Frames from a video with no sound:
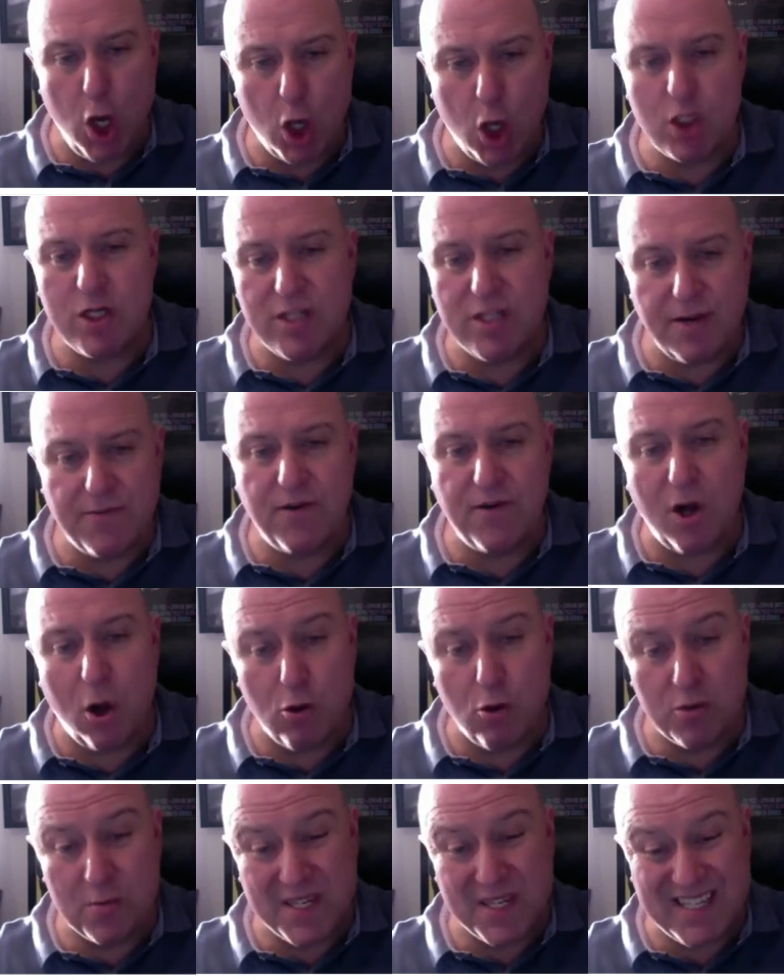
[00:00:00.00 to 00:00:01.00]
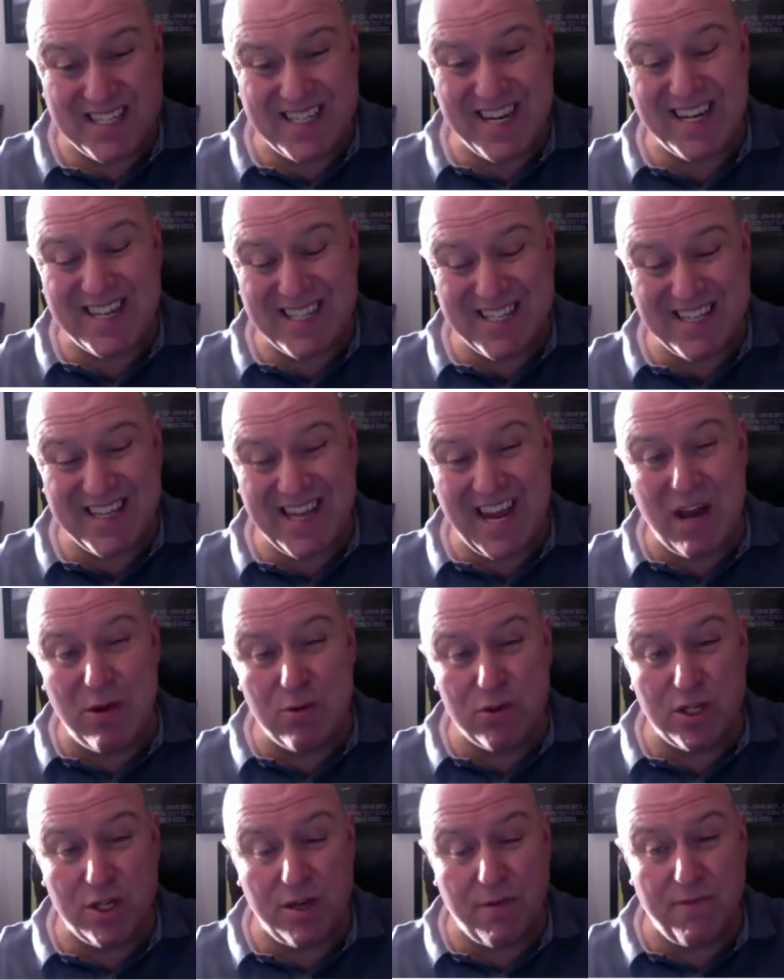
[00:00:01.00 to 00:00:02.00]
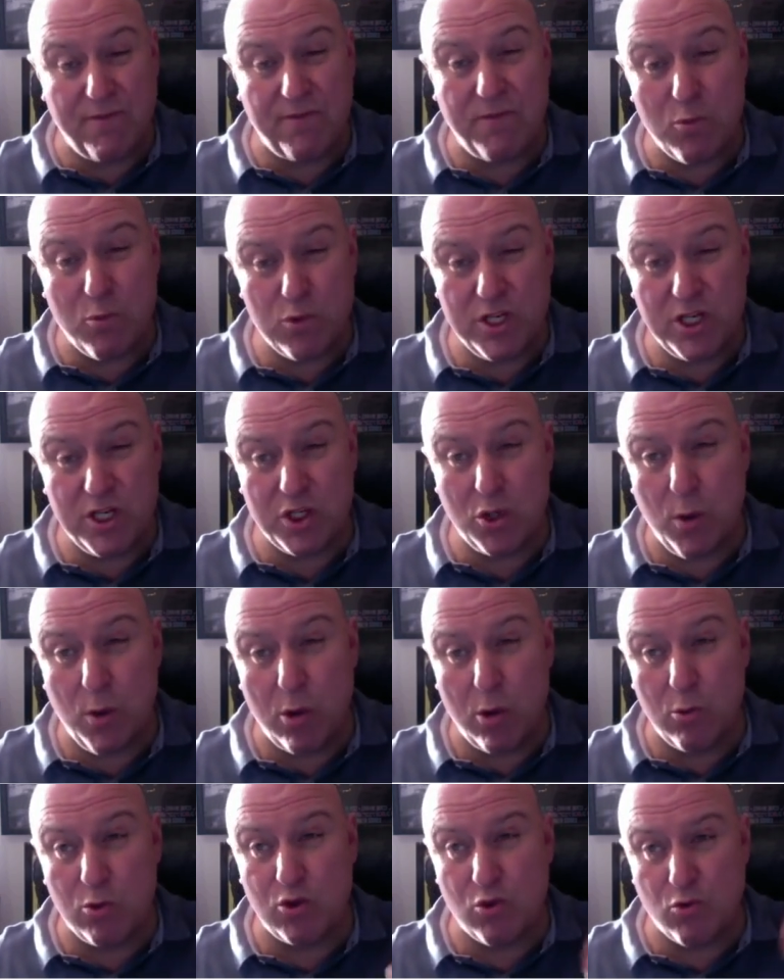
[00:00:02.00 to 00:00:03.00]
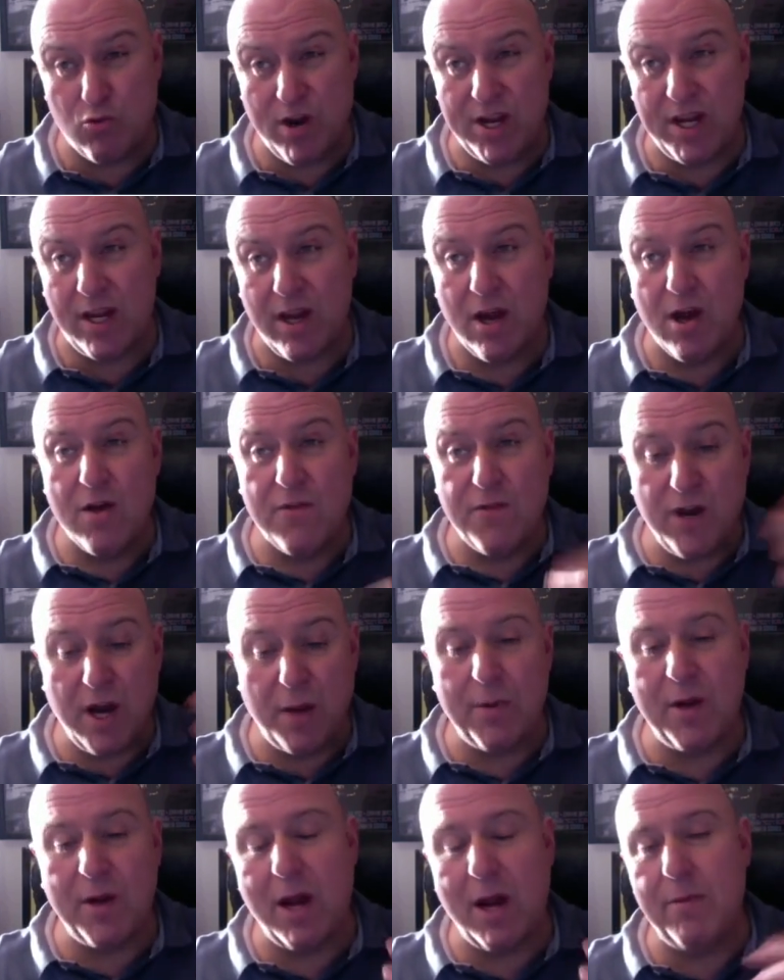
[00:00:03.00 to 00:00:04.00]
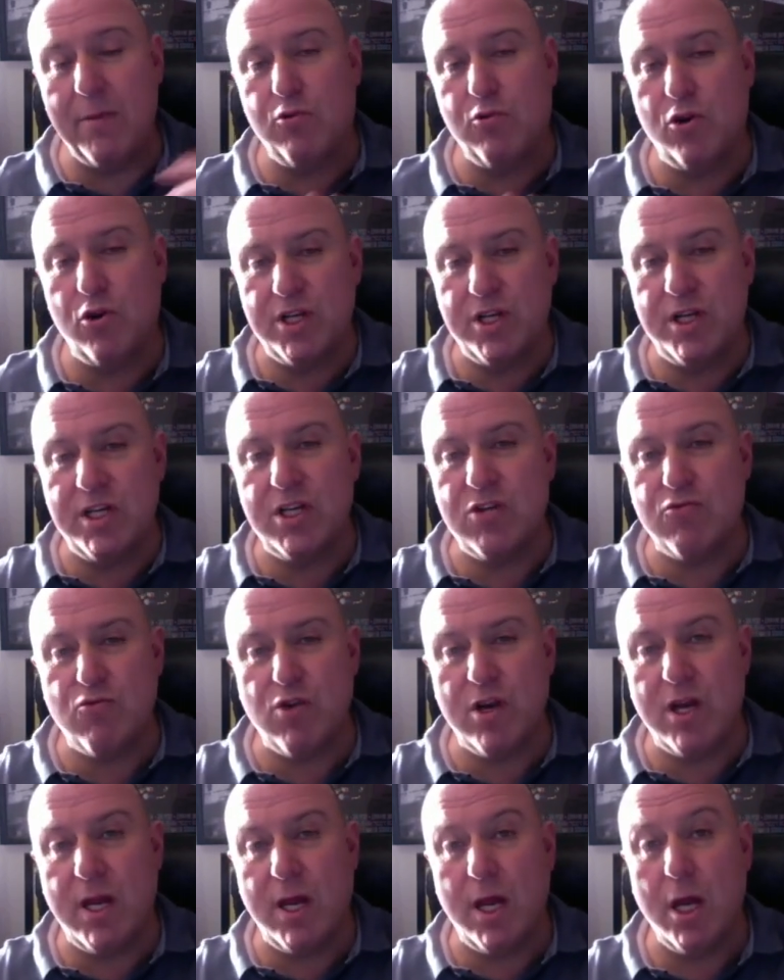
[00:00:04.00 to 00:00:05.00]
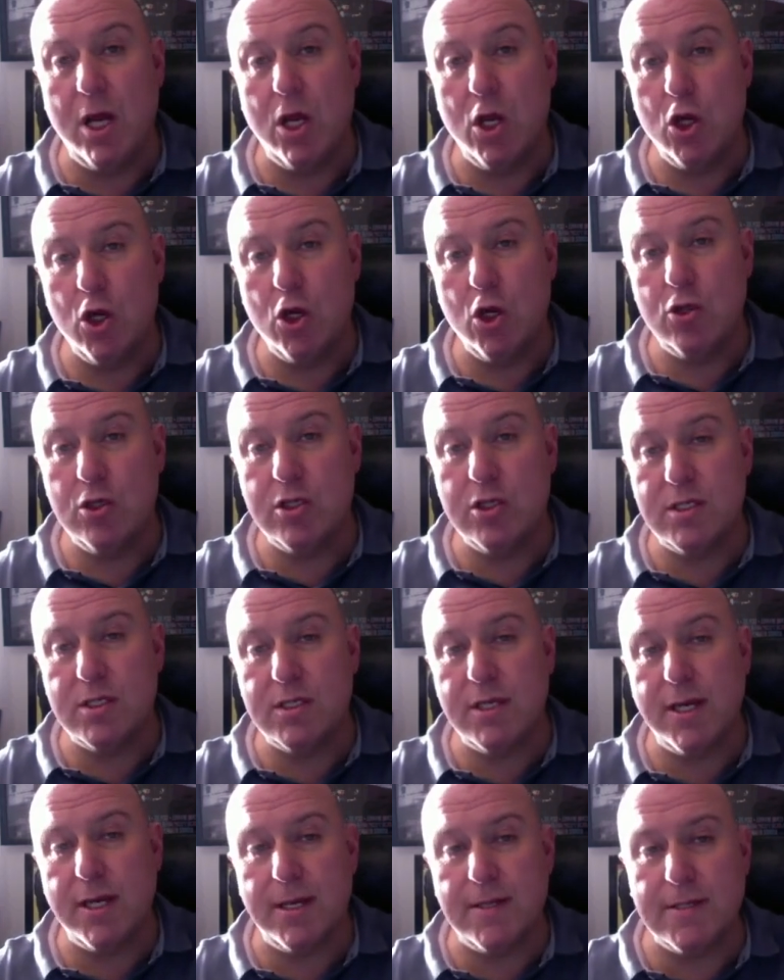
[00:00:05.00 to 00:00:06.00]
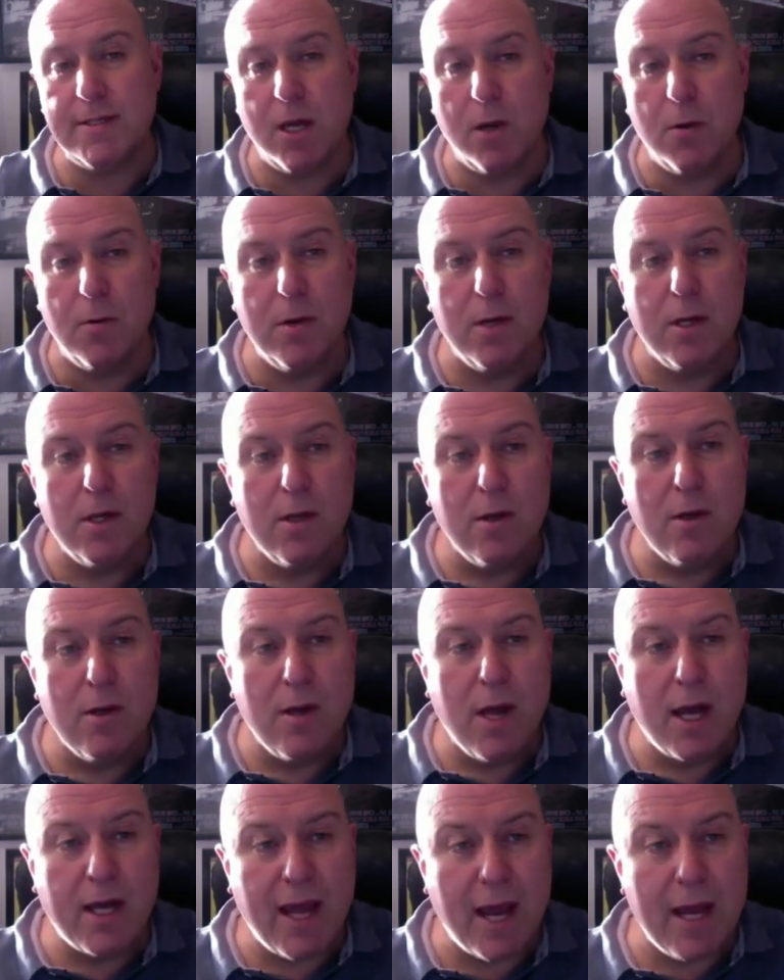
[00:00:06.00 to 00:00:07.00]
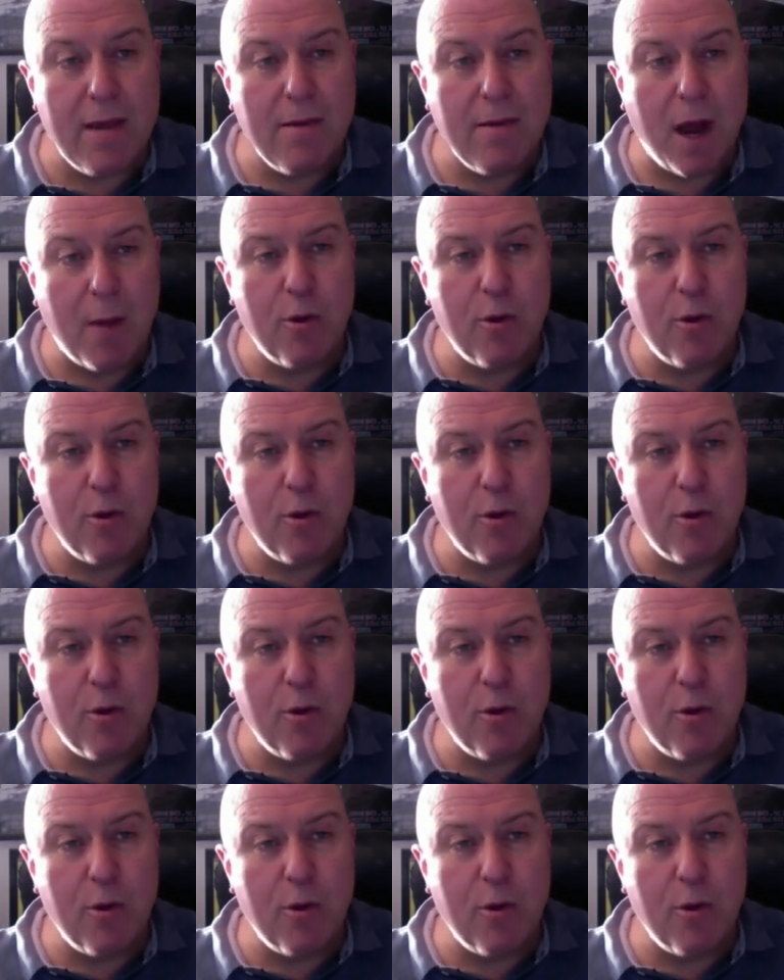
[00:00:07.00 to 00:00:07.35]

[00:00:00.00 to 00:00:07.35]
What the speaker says: lot of different holders. 6,042 holders already for an up-and-coming project is really good to see. So again,